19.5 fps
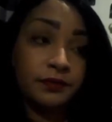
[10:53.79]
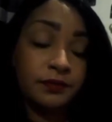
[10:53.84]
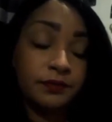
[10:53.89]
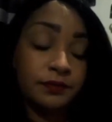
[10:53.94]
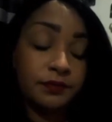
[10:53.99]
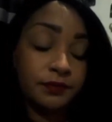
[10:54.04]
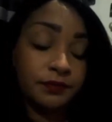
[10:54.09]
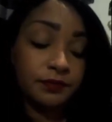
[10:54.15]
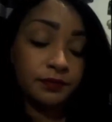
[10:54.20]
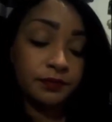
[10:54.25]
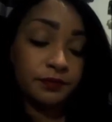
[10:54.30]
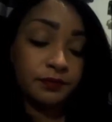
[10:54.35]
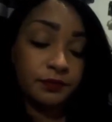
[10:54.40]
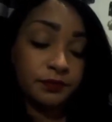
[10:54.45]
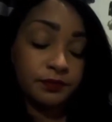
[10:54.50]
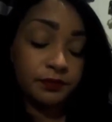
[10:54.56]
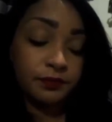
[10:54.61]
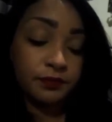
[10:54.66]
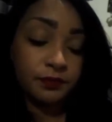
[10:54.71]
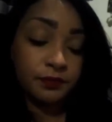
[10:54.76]

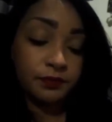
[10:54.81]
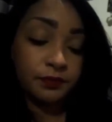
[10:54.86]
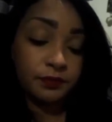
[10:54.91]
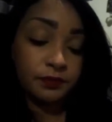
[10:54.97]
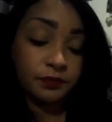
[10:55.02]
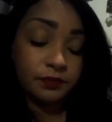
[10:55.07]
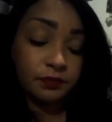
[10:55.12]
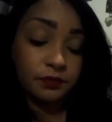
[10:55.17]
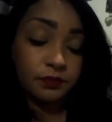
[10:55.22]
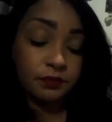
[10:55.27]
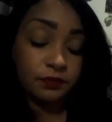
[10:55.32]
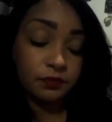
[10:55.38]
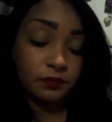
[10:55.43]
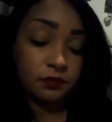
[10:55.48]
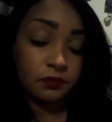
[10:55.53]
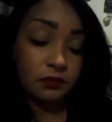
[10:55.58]
(silence)